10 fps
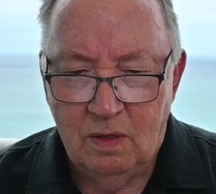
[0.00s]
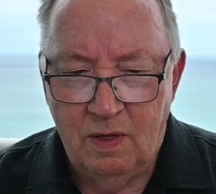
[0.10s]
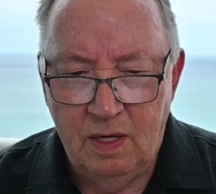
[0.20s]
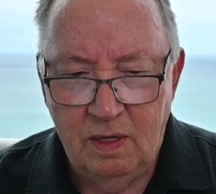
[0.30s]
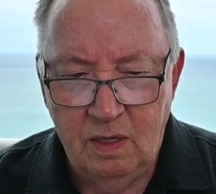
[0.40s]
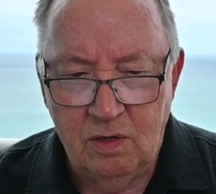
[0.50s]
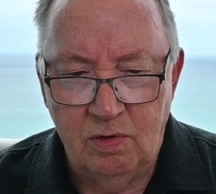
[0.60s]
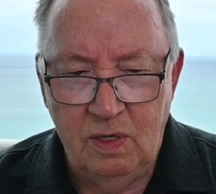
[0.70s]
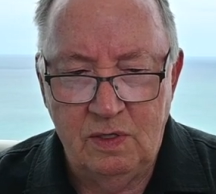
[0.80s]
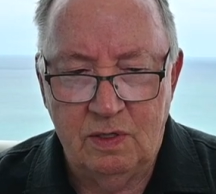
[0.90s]
they
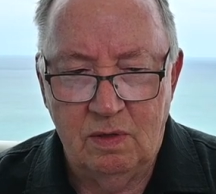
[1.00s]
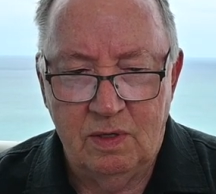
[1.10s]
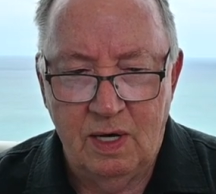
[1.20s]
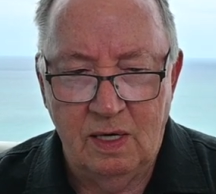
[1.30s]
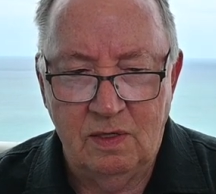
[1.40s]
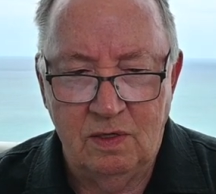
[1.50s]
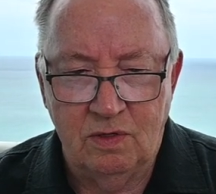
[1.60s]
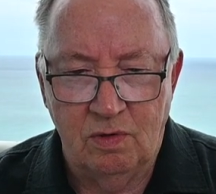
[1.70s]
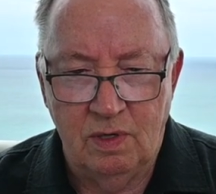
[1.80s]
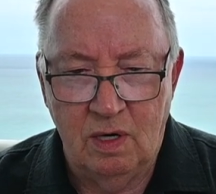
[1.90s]
increased
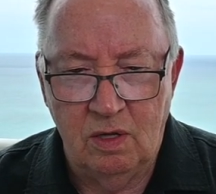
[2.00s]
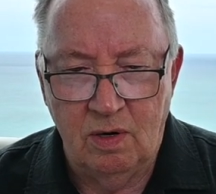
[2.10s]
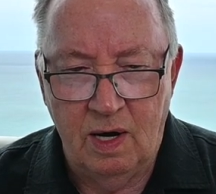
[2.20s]
taxes on other